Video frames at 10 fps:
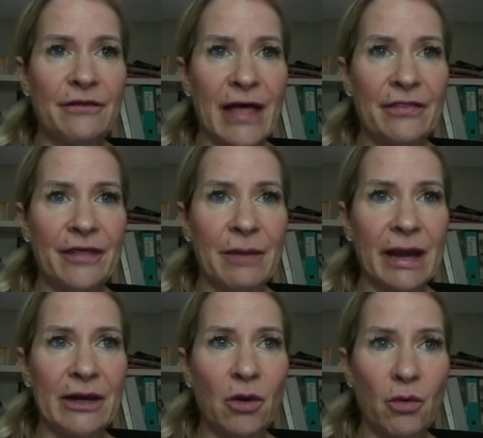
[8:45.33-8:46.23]
then they
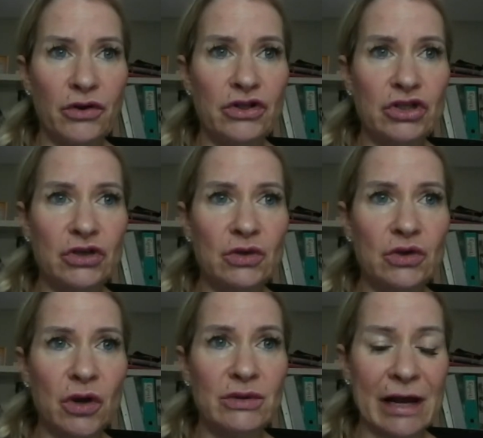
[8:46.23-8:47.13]
may not want to
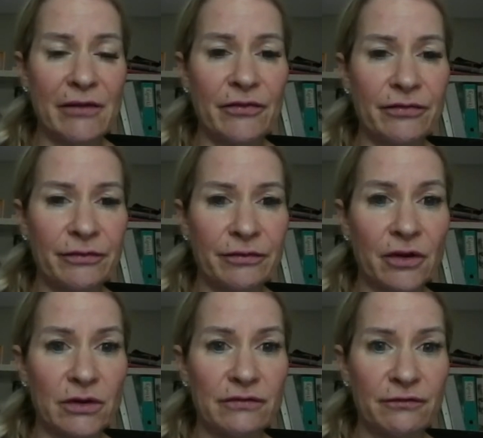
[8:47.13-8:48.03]
go down
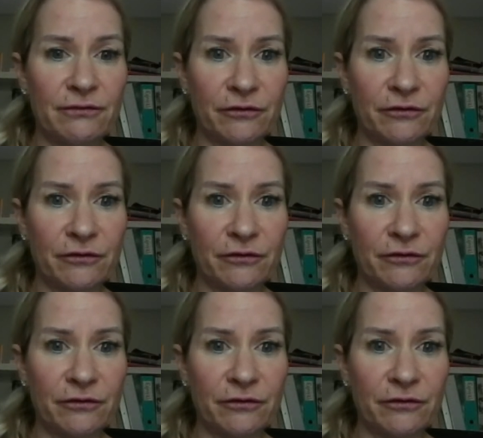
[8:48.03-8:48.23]
those